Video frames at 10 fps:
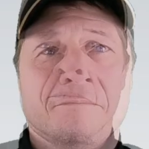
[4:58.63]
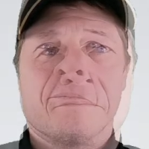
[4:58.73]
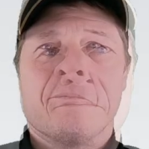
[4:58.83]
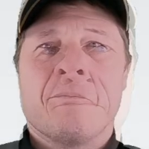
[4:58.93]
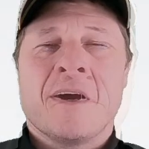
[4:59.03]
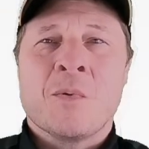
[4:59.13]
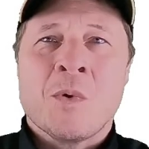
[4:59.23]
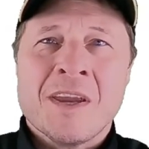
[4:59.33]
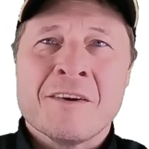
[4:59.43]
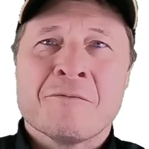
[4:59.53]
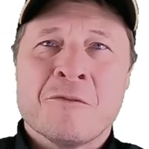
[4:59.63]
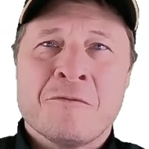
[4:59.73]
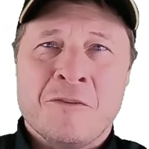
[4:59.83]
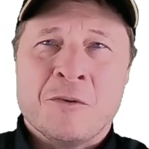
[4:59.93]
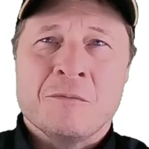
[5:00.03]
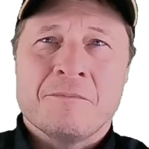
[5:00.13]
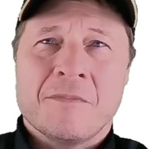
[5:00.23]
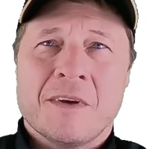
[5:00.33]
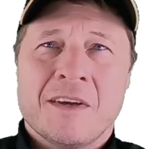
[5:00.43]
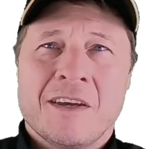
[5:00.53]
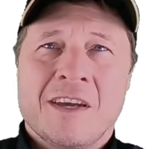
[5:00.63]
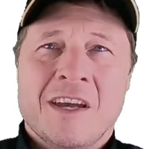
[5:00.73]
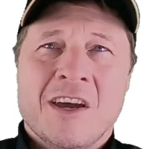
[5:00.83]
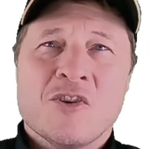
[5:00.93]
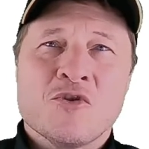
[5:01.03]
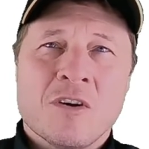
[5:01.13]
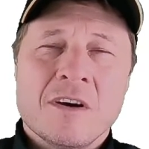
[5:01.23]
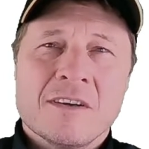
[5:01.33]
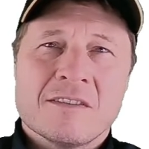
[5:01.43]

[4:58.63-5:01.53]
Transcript: By way of review, drawing